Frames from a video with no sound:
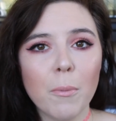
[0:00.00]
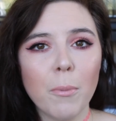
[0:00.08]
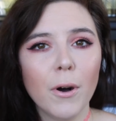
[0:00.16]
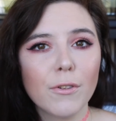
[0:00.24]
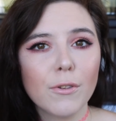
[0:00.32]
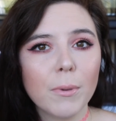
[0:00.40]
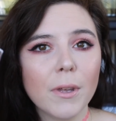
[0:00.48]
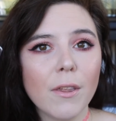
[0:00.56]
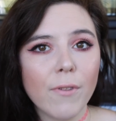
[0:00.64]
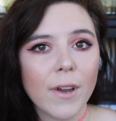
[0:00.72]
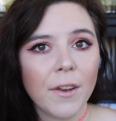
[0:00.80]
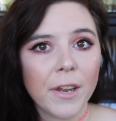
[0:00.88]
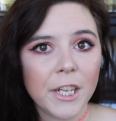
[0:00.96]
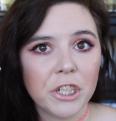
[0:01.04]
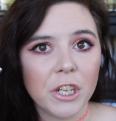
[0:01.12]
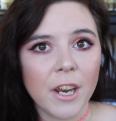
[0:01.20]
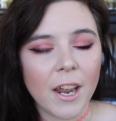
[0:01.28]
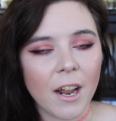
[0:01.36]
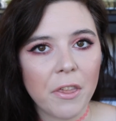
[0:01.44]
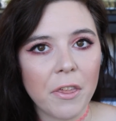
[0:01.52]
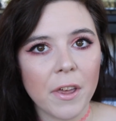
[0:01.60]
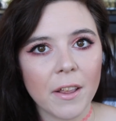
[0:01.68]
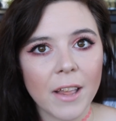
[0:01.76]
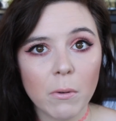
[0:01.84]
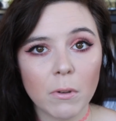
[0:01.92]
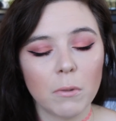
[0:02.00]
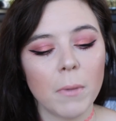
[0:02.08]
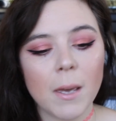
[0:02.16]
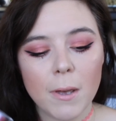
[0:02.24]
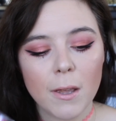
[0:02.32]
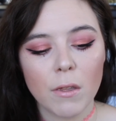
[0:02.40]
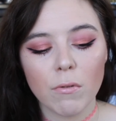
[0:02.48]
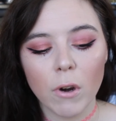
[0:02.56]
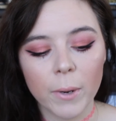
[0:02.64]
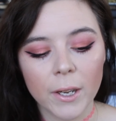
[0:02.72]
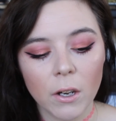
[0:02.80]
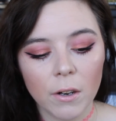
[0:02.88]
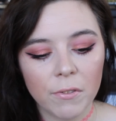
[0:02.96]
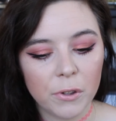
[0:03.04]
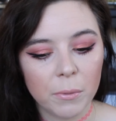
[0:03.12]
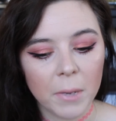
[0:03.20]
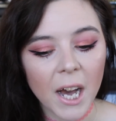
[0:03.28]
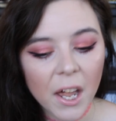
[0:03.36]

possibly the foundation, and I think that was maybe throwing off some